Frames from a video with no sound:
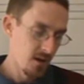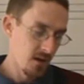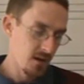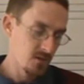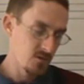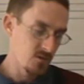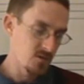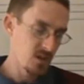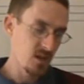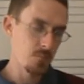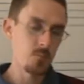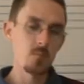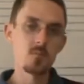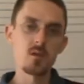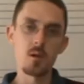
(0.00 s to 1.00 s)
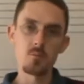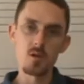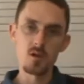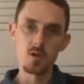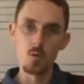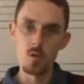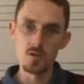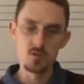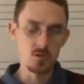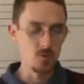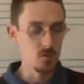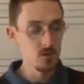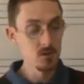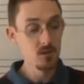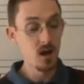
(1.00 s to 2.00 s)
it just kept on going
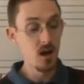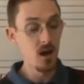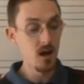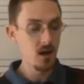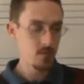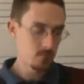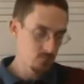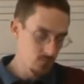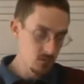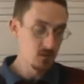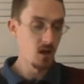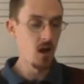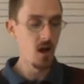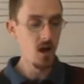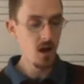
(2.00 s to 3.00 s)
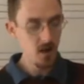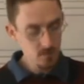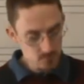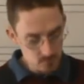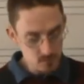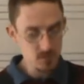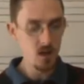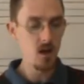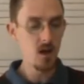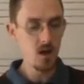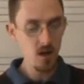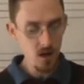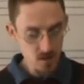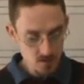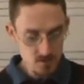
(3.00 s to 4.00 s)
to la, la,
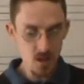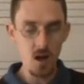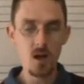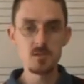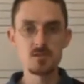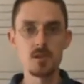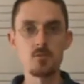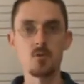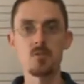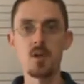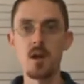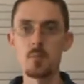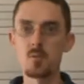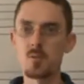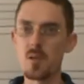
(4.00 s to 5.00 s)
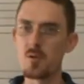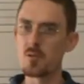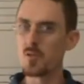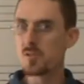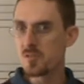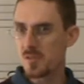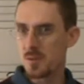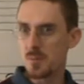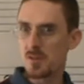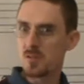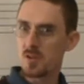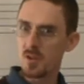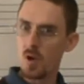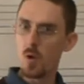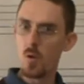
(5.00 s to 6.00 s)
la, la several times without really seeming
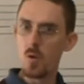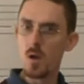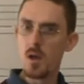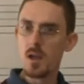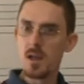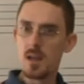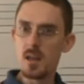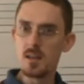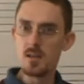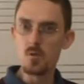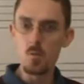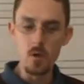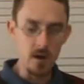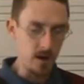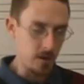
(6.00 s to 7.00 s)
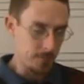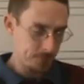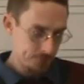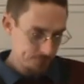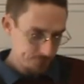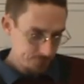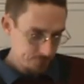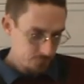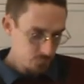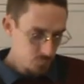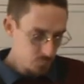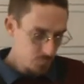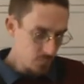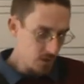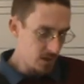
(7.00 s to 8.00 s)
to go anywhere.
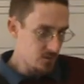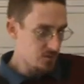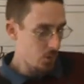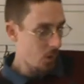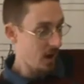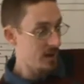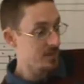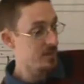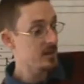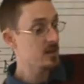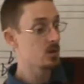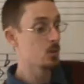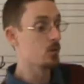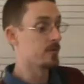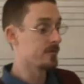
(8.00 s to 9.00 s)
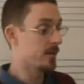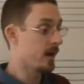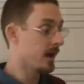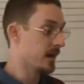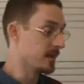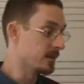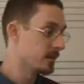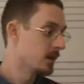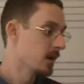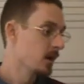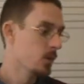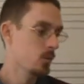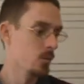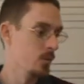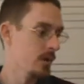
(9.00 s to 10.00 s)
And so I think you will find,
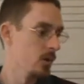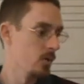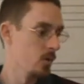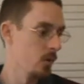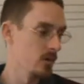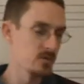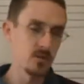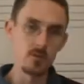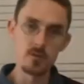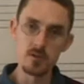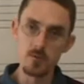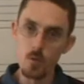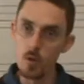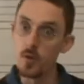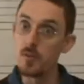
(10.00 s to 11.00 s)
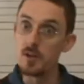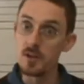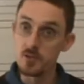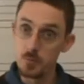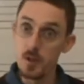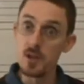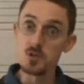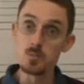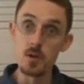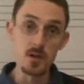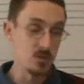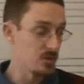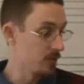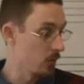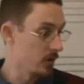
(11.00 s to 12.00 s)
when we go to 174 on the next page,
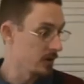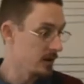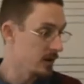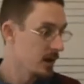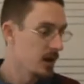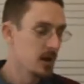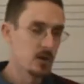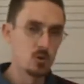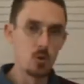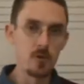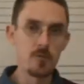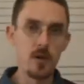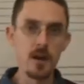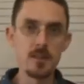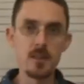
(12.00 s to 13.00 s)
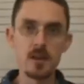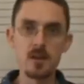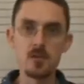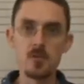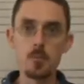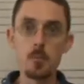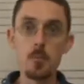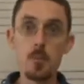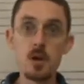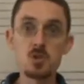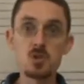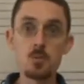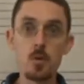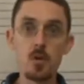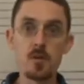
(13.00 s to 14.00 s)
page 40, you'll find that it is a
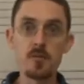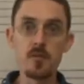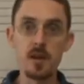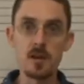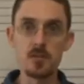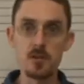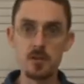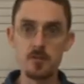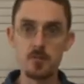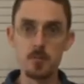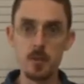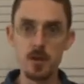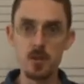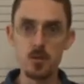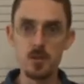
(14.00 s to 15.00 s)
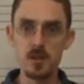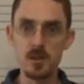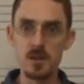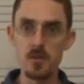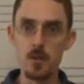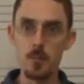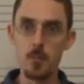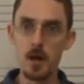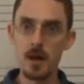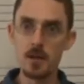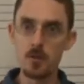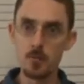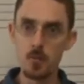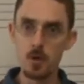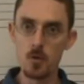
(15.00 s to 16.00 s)
much more effective melody in the
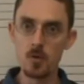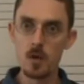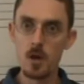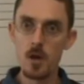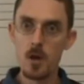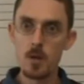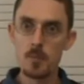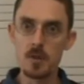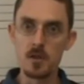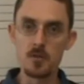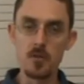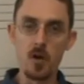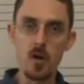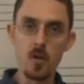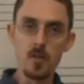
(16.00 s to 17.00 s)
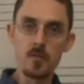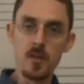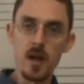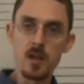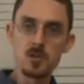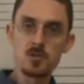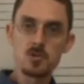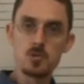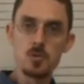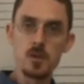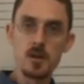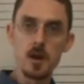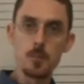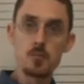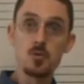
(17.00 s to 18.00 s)
minor mode because all of that
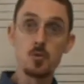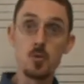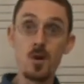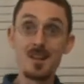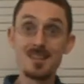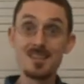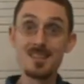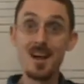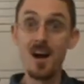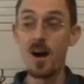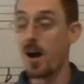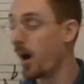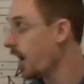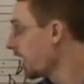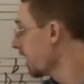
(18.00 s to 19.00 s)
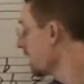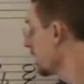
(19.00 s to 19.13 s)
shooting up to la